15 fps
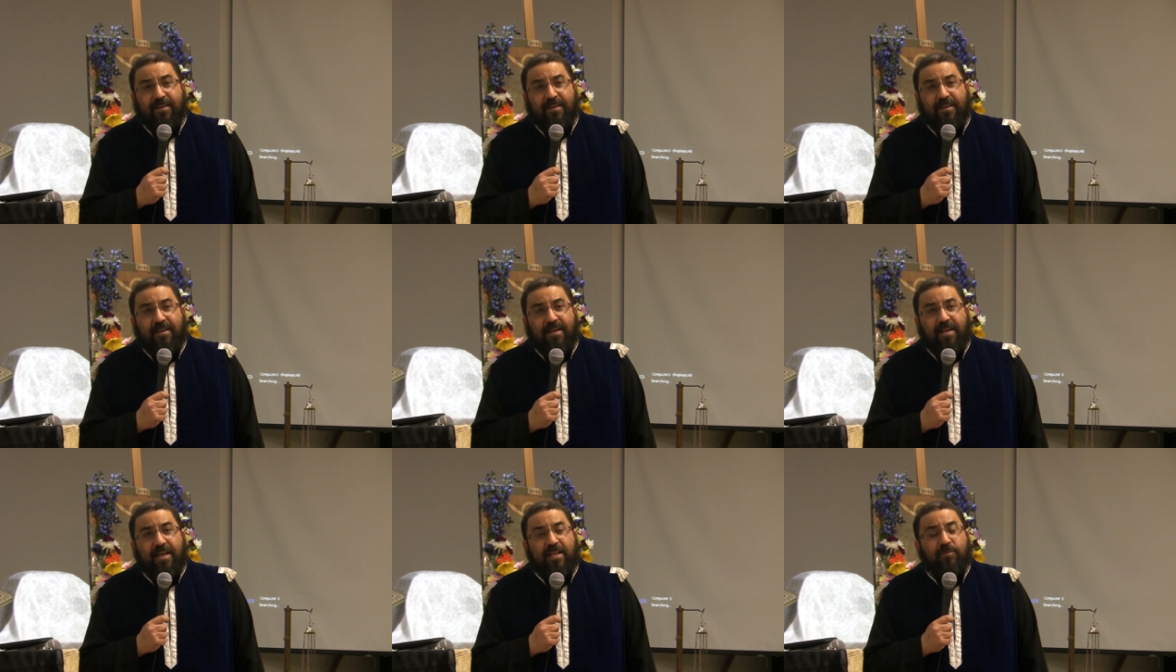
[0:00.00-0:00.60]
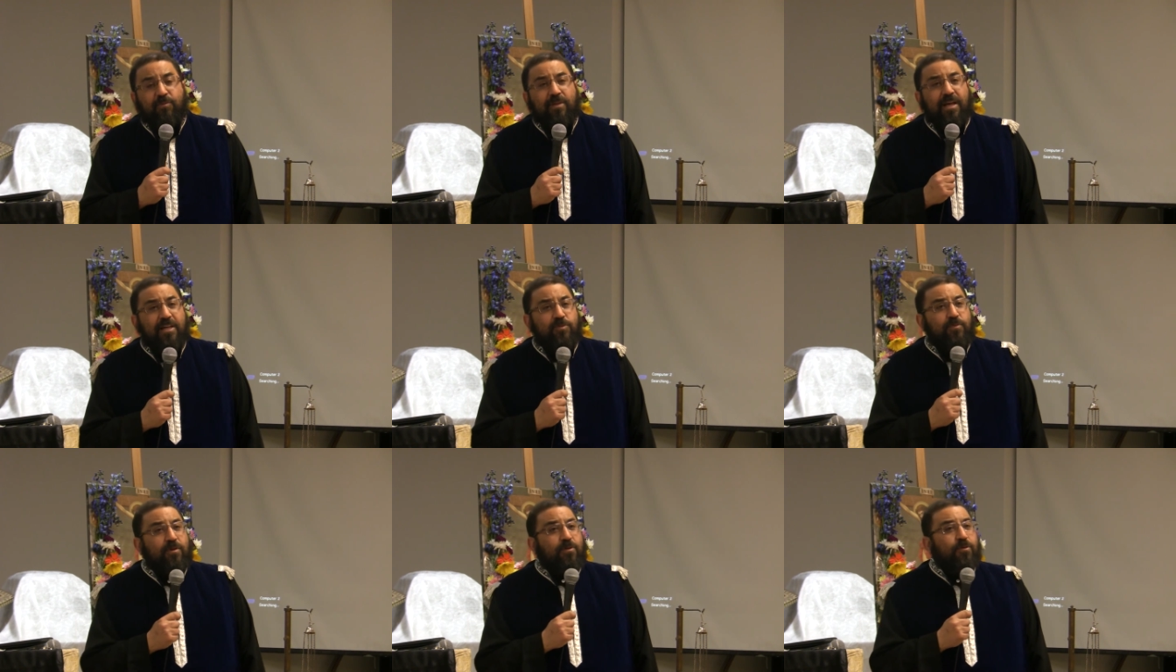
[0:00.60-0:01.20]
And as we,
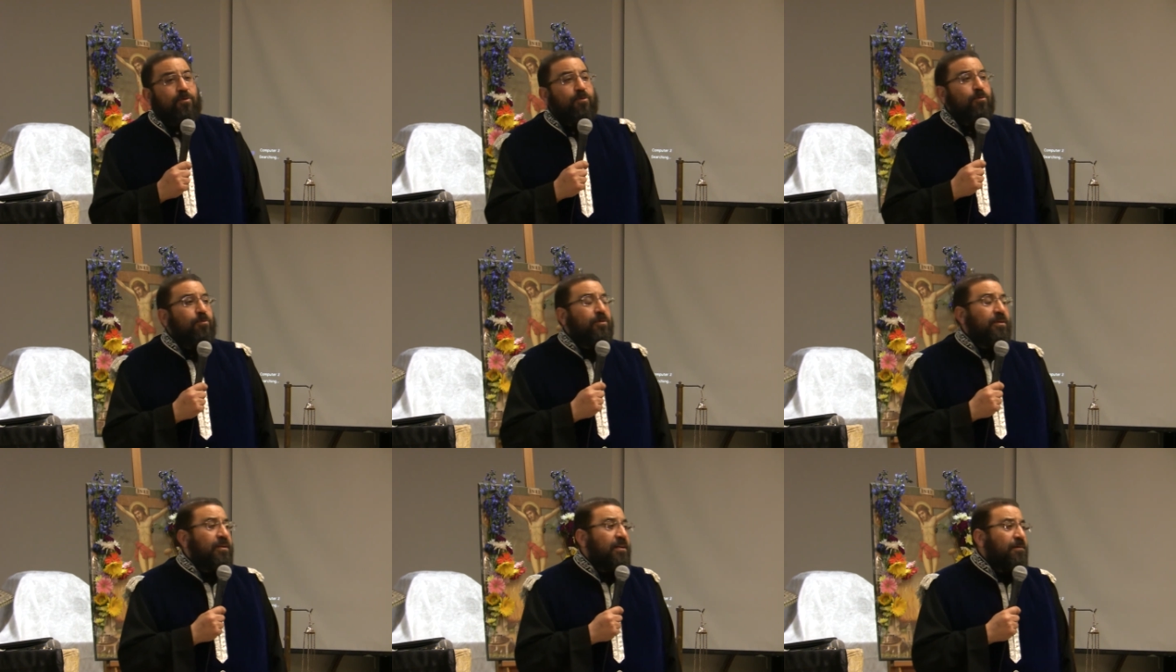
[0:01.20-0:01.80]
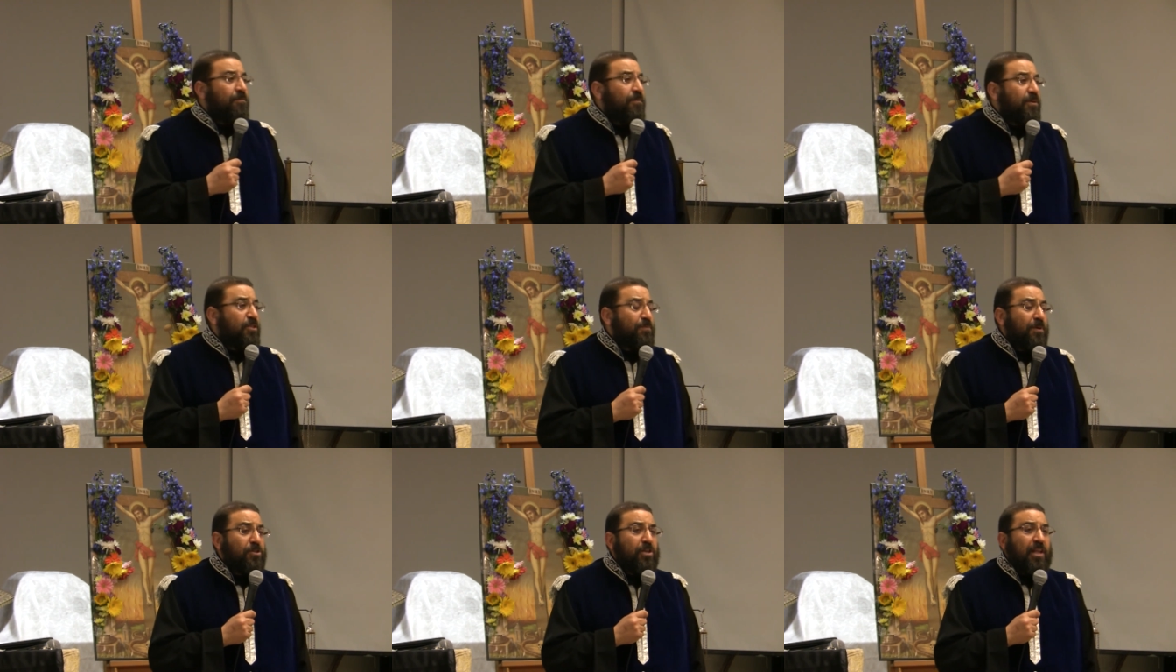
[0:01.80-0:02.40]
as we grow in number,
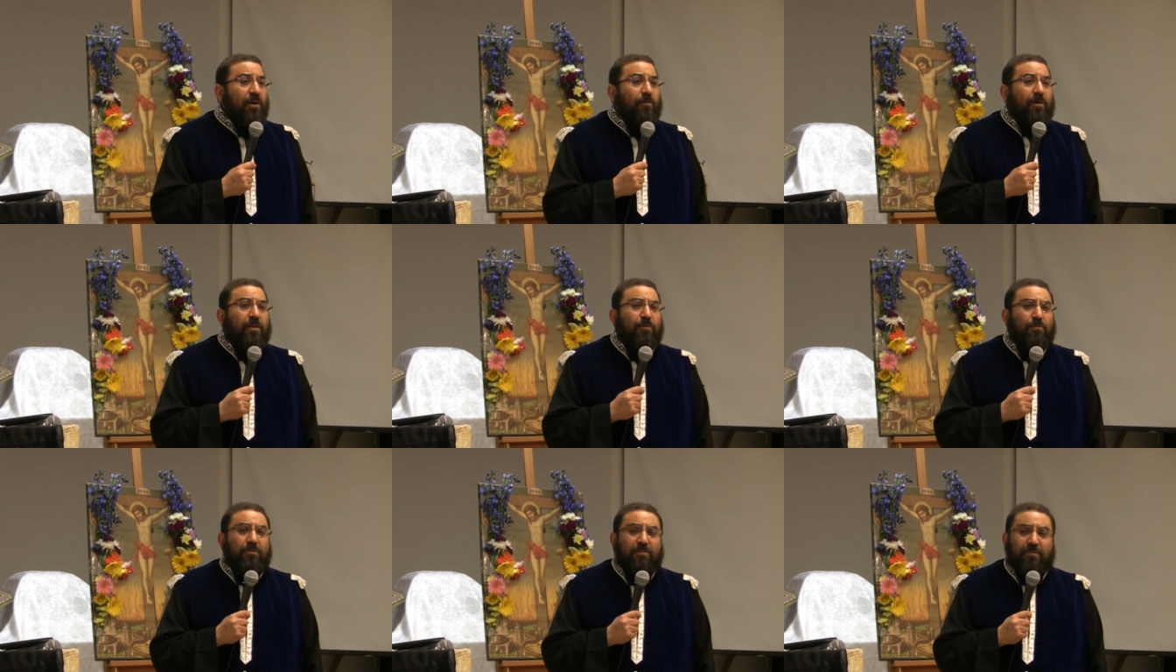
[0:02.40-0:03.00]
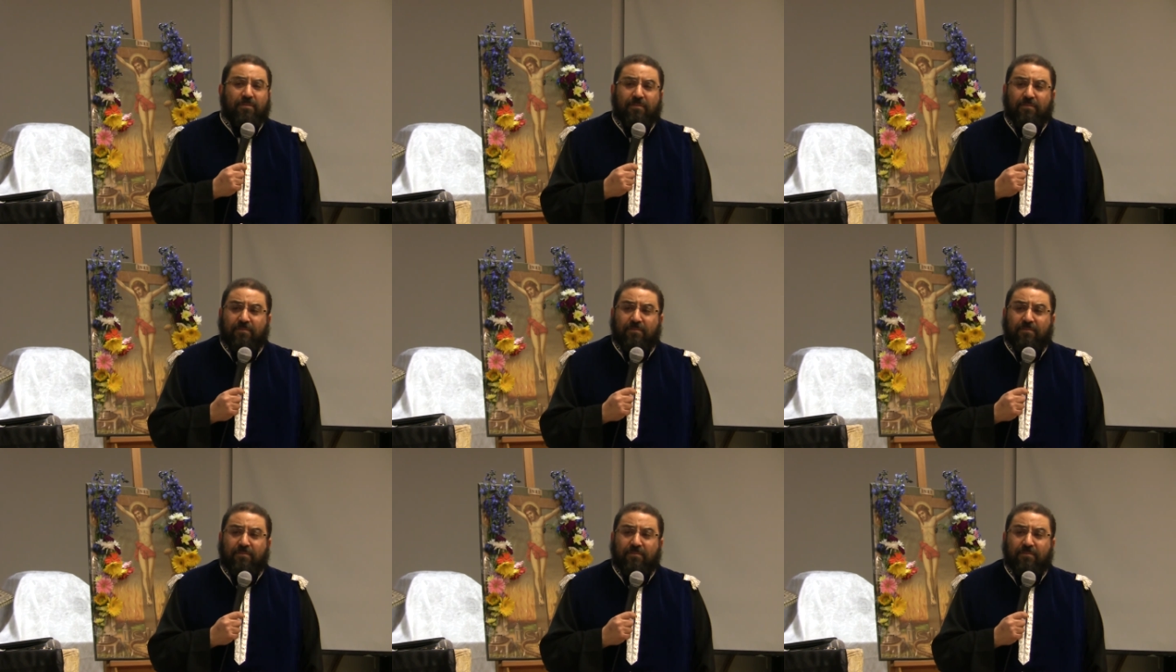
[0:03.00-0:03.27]
especially our youth,